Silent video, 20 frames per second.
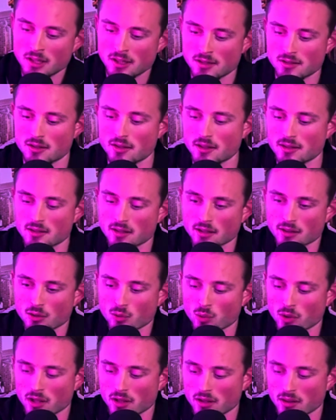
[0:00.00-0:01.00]
So that's like the
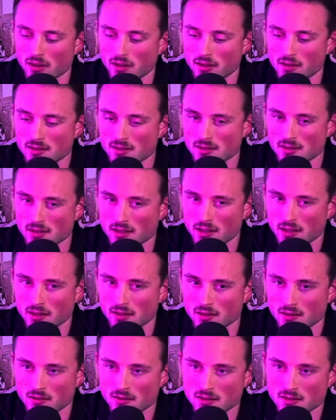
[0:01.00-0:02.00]
way that these
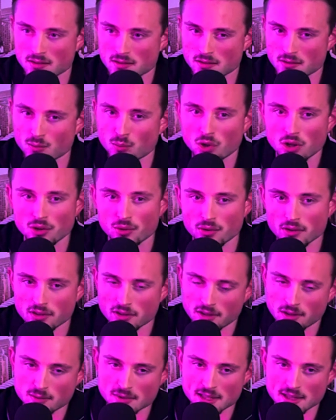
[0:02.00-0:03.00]
like small unit
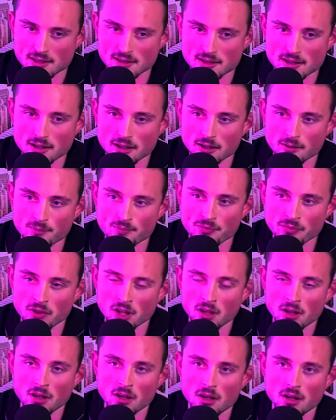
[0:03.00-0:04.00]
teams are set up.
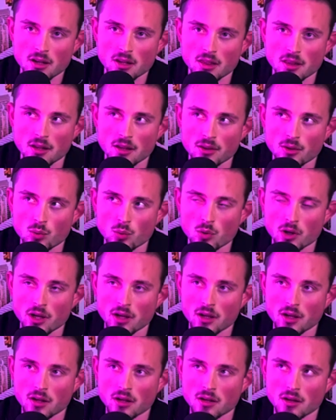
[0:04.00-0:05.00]
And then the
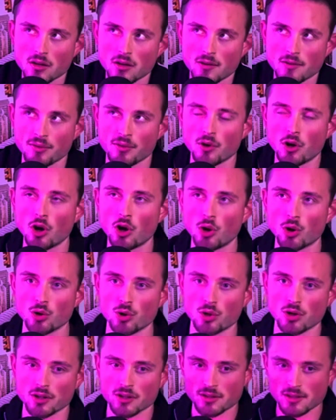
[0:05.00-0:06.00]
way of the whole
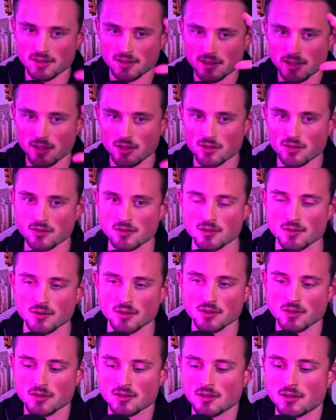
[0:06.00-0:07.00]
organizational
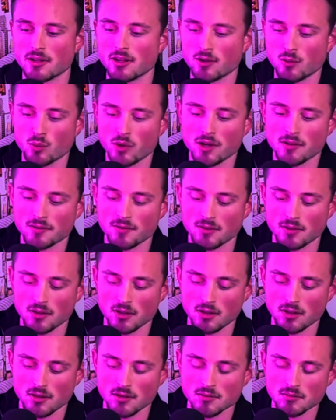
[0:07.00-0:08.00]
structures, like we have
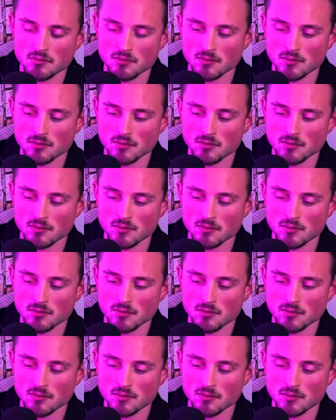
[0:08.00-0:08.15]
the,